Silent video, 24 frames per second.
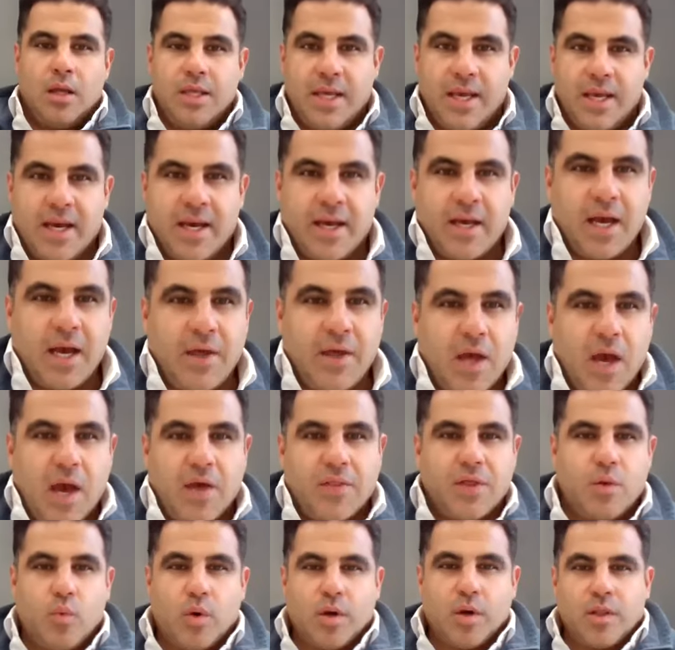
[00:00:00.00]
yeah, I
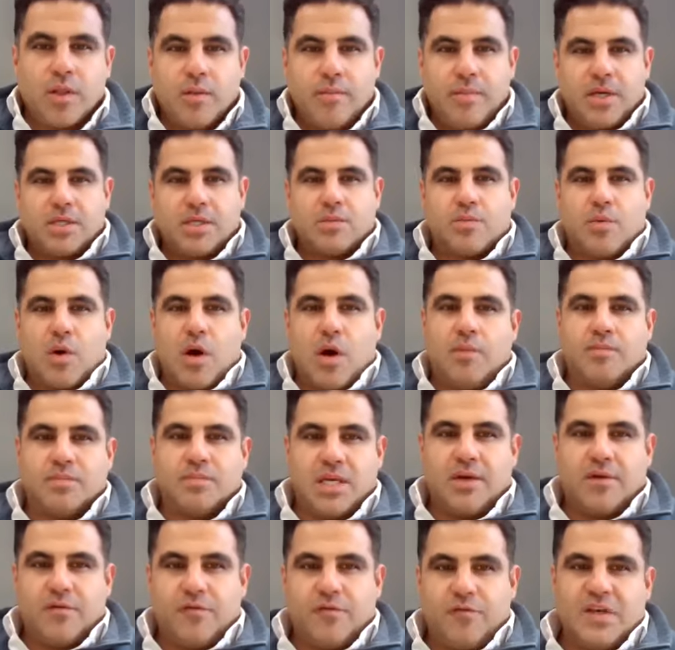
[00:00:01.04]
think one of the biggest problems
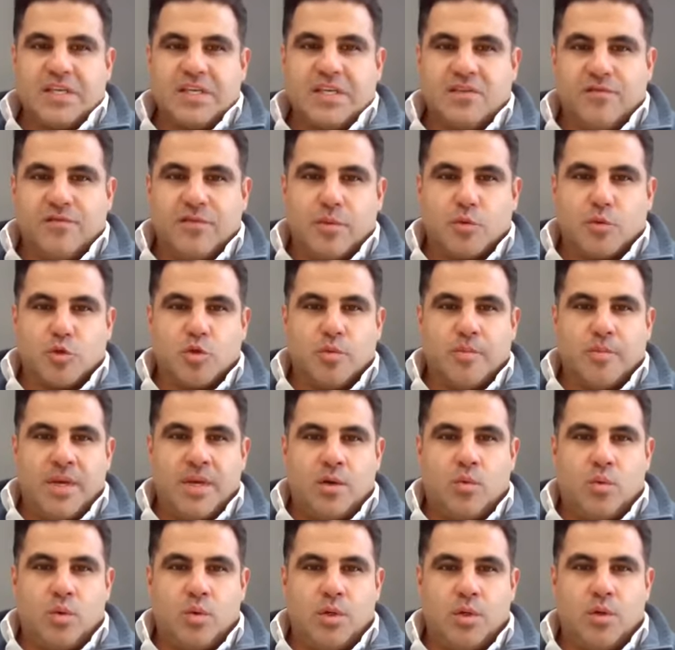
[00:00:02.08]
like fix and flippers will make
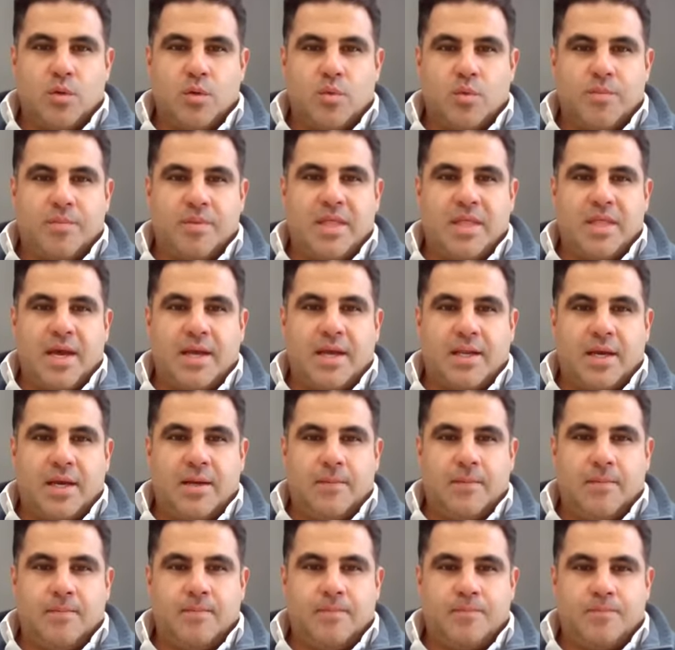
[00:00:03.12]
with that,
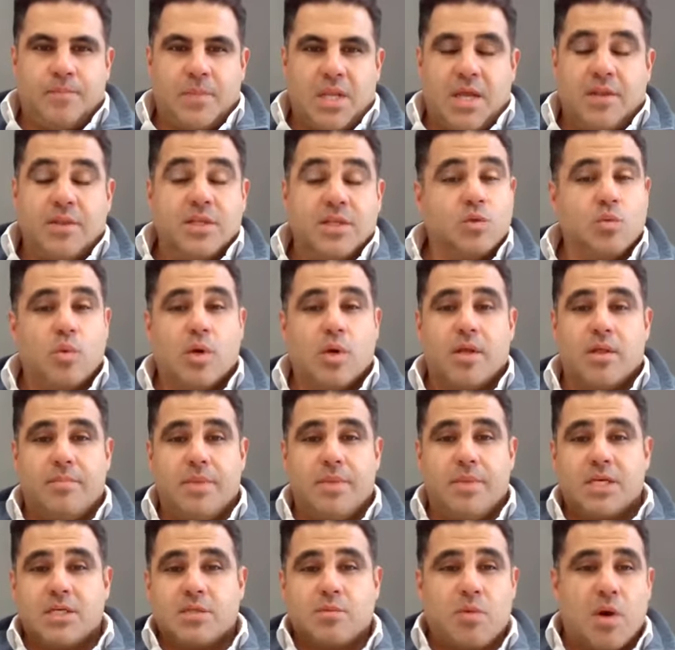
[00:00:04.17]
and this is one of the
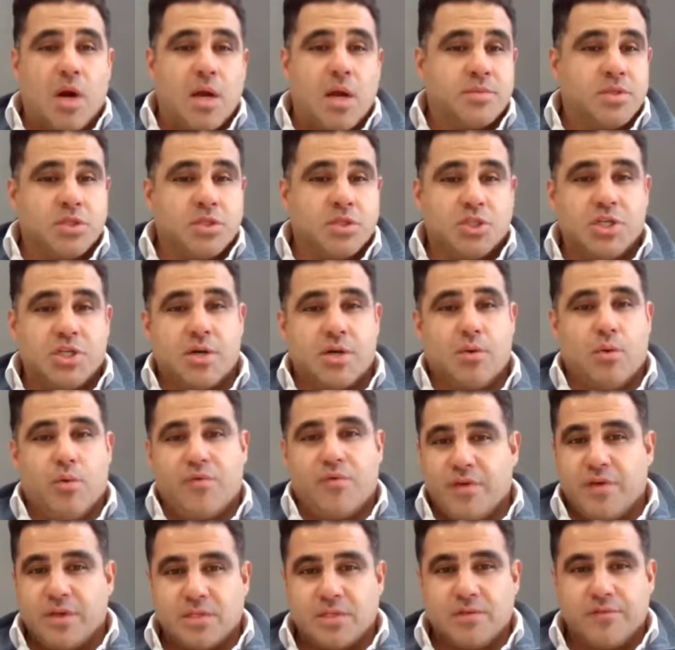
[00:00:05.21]
biggest problems in general
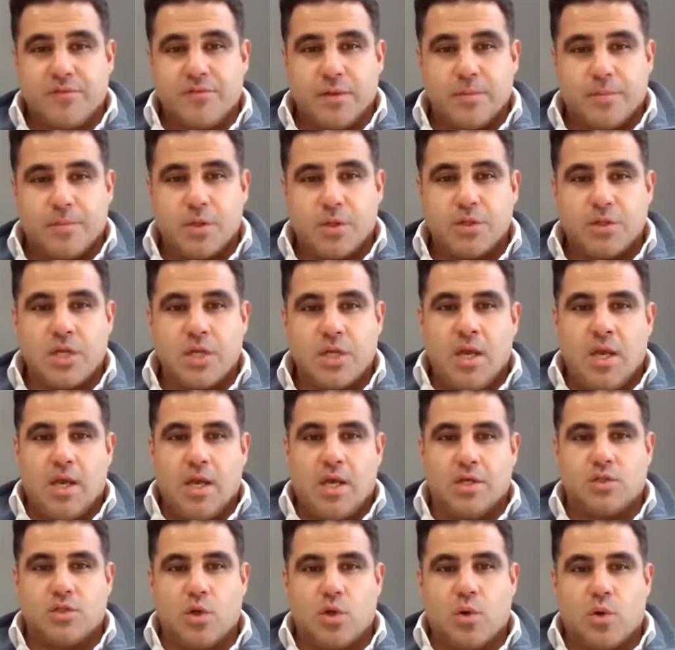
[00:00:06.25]
with fix and flippers
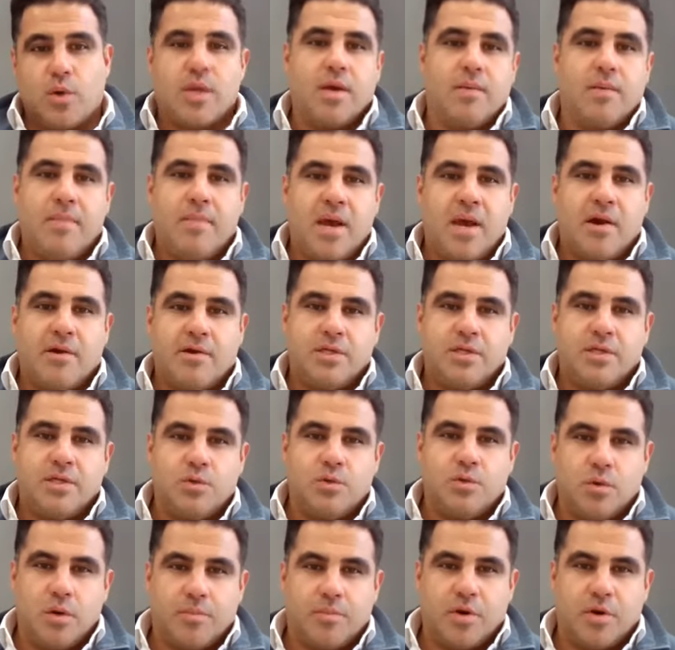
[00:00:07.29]
is don't get married
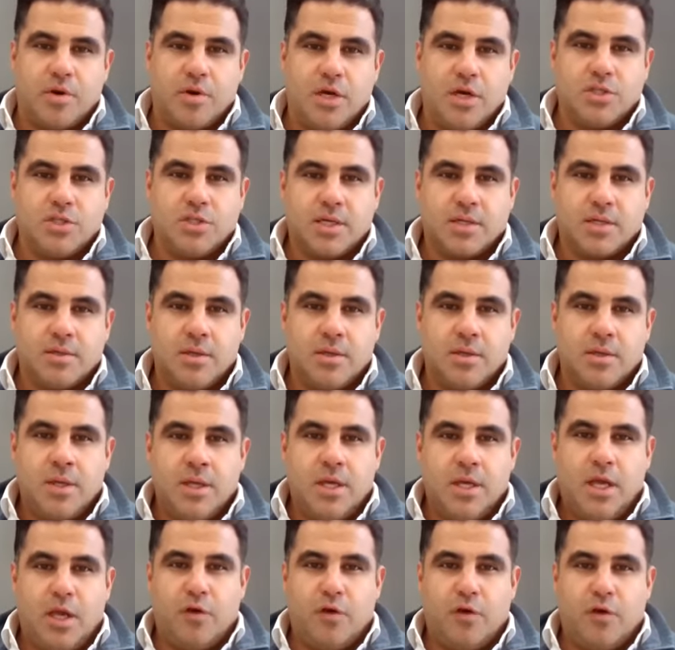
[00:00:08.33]
to a project.
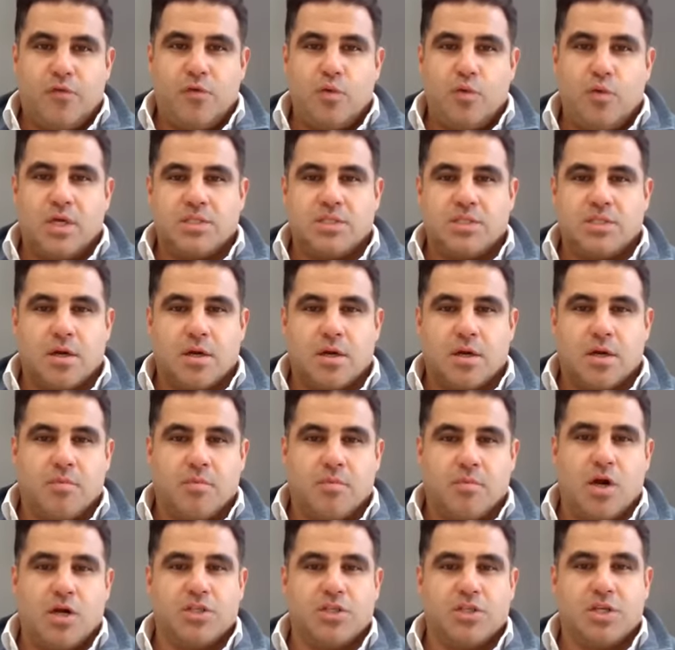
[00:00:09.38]
If you get stuck at a
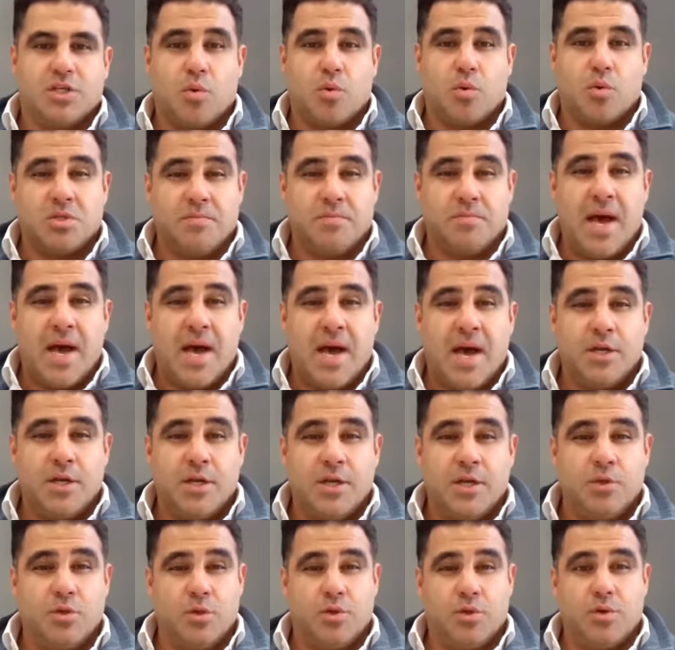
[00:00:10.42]
project or it's bad
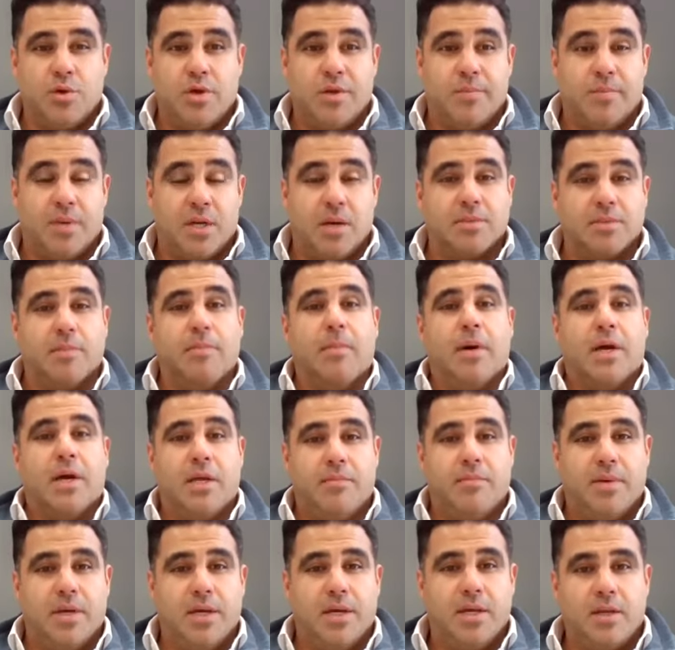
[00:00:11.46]
and it becomes a
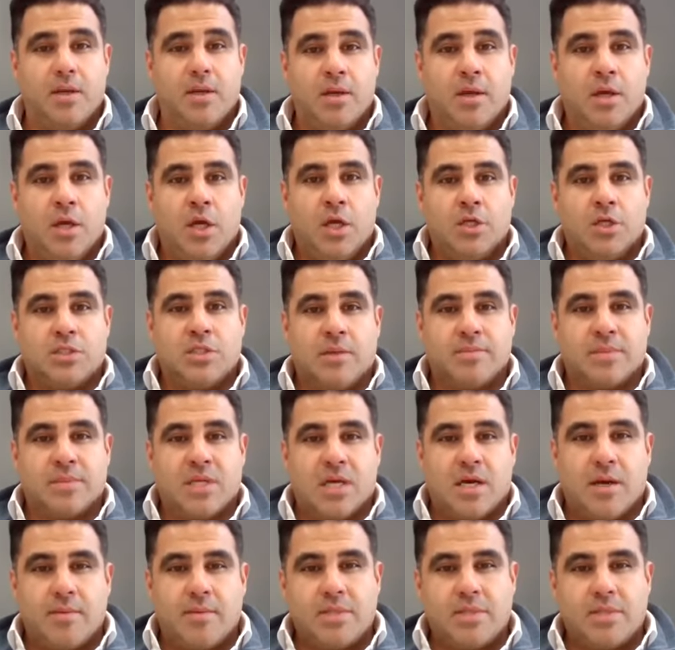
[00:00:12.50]
money pit,
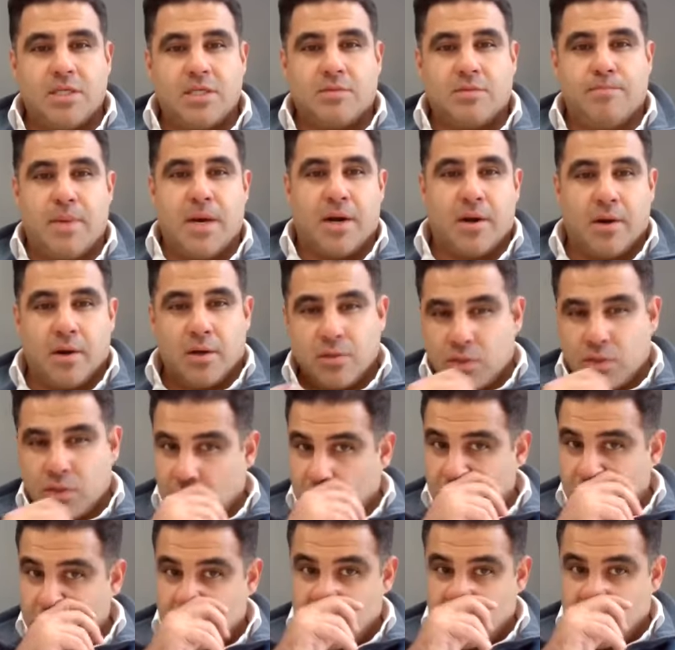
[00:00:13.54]
sometimes it's better to
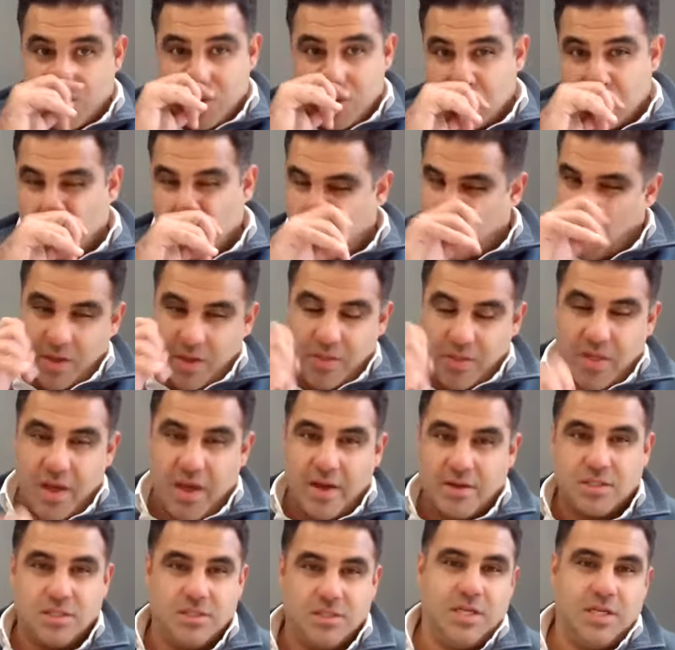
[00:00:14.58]
lose
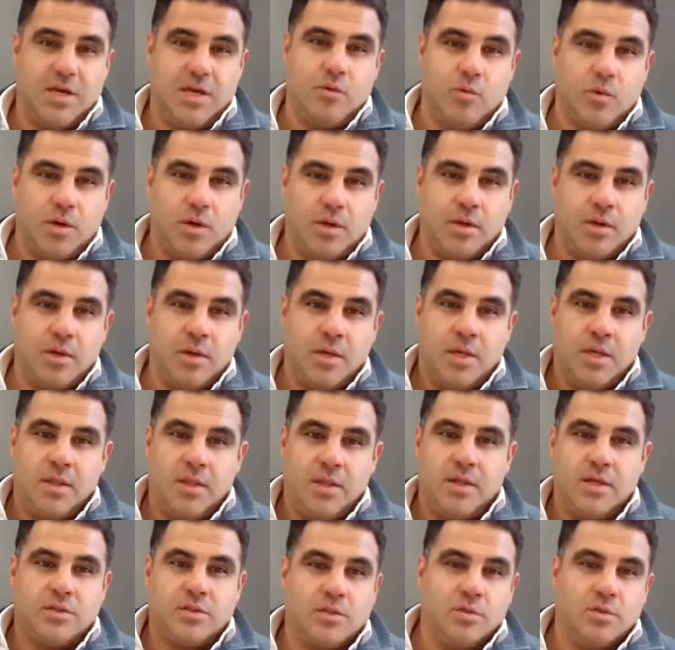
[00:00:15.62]
20,000 day one
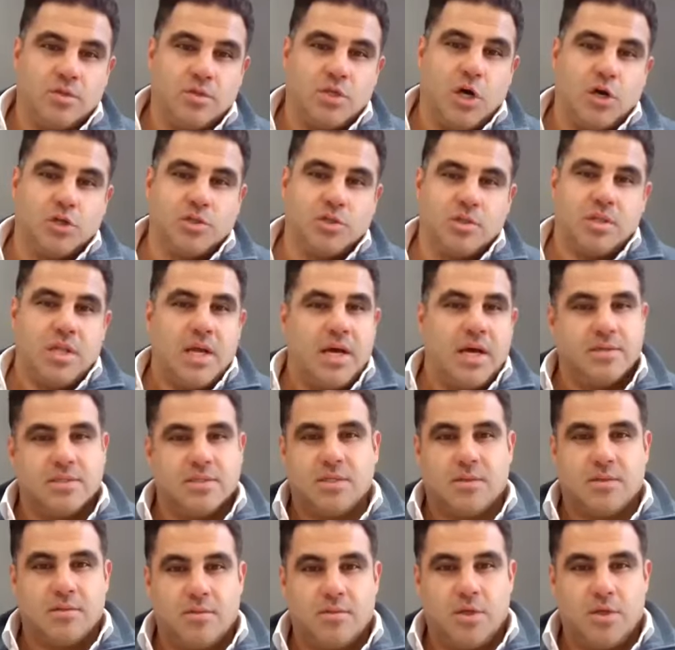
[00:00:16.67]
than to lose
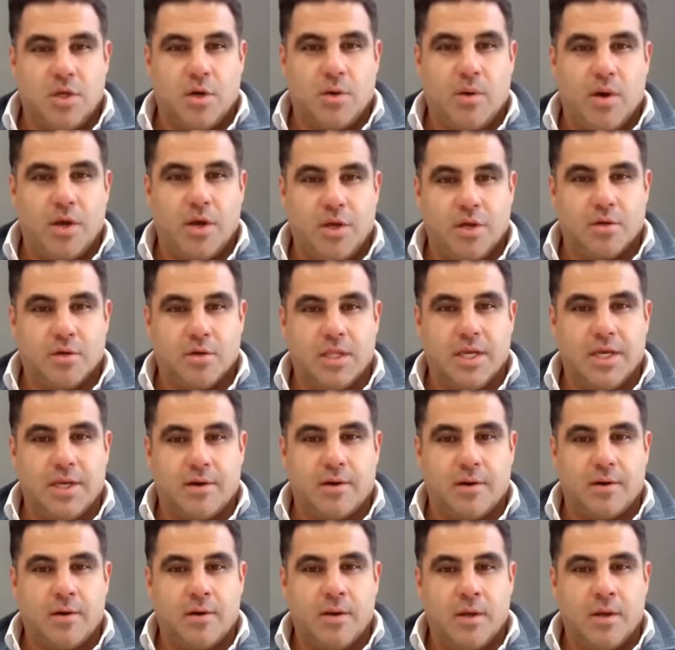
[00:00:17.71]
100,000, a year
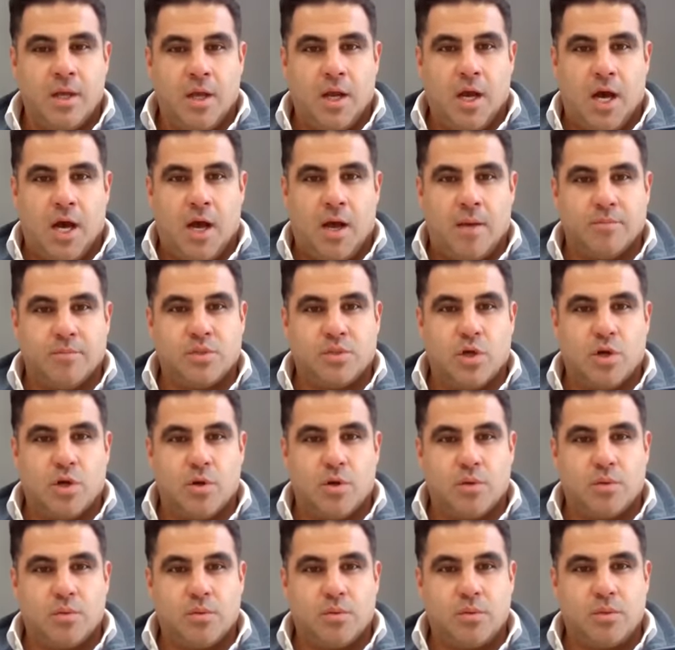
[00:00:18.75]
later.
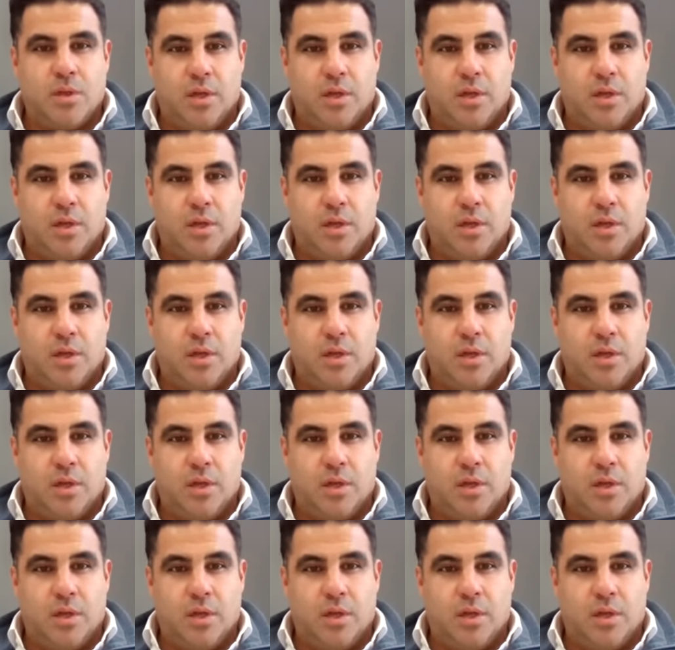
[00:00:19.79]
So